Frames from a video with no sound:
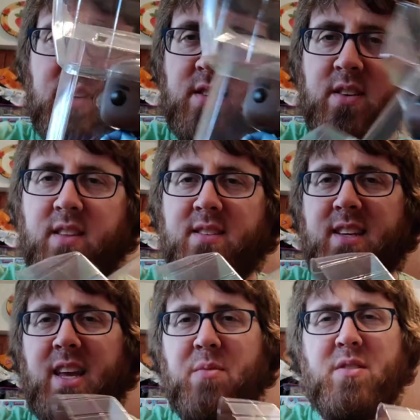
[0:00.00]
as I saw
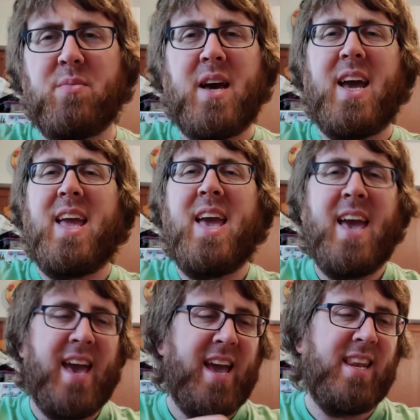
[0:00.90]
this at GameStop, I
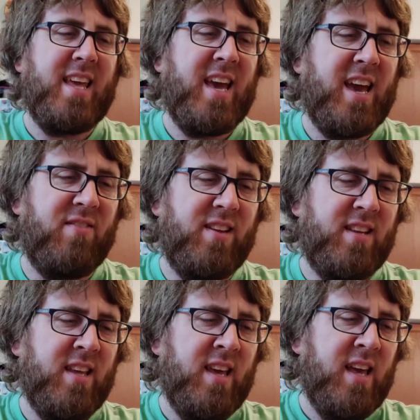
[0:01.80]
had to have
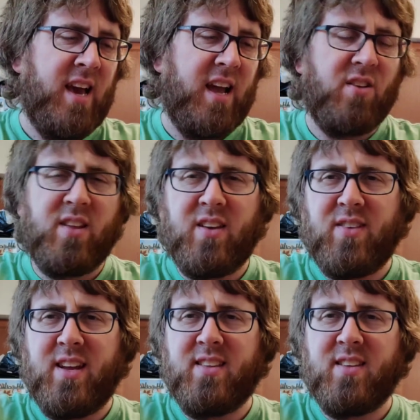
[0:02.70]
it. I don't
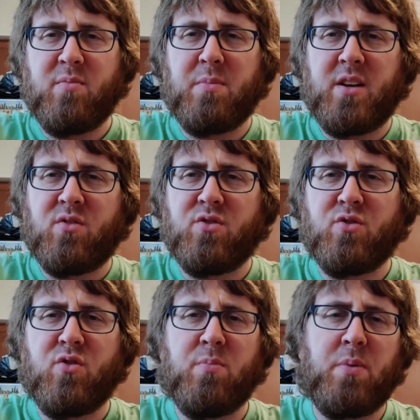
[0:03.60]
have any other Michael
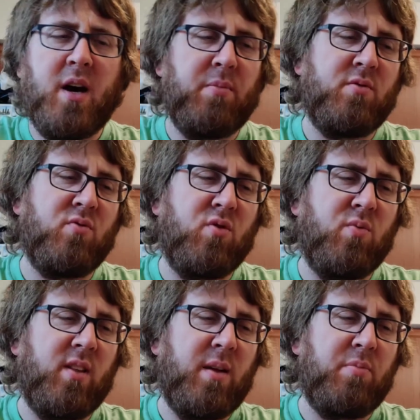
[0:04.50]
Jordan Pops,
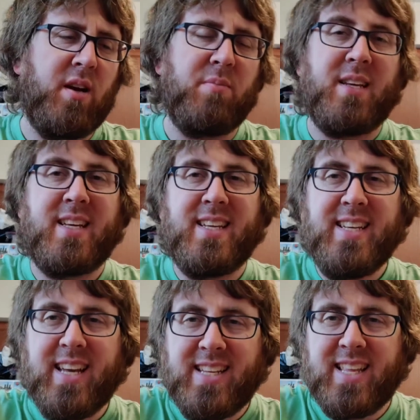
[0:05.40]
nor will I probably
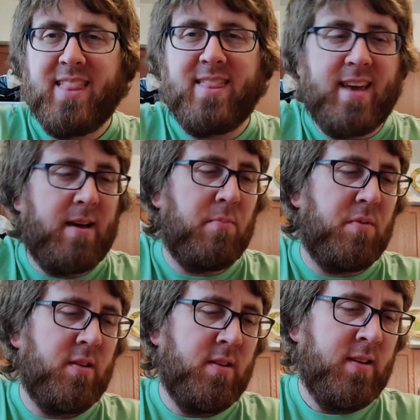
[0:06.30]
get
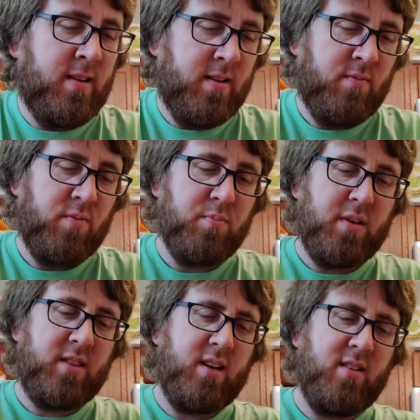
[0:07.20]
them.
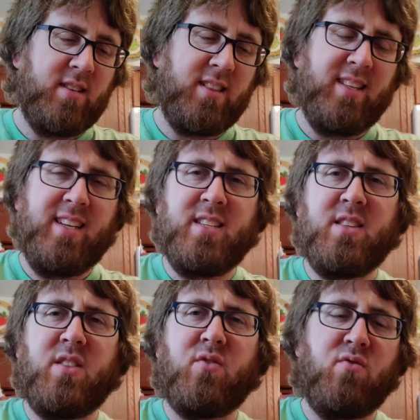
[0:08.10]
But there is at
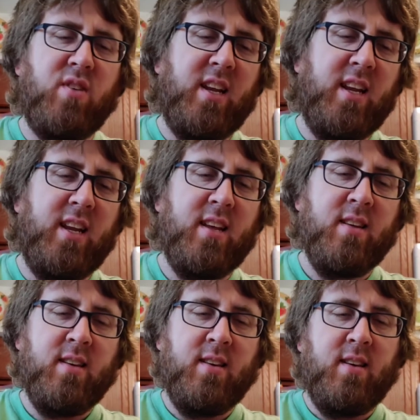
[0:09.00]
least 3
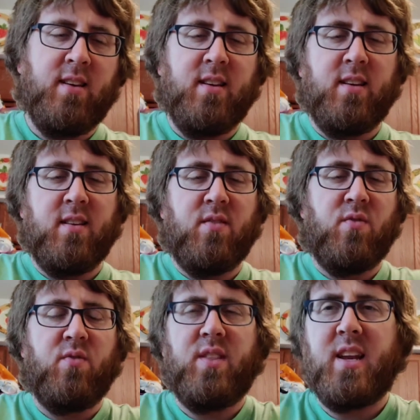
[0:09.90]

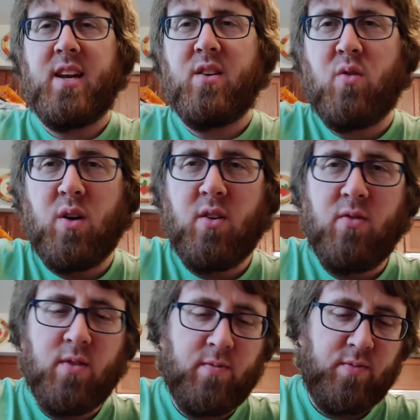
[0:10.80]
that I know of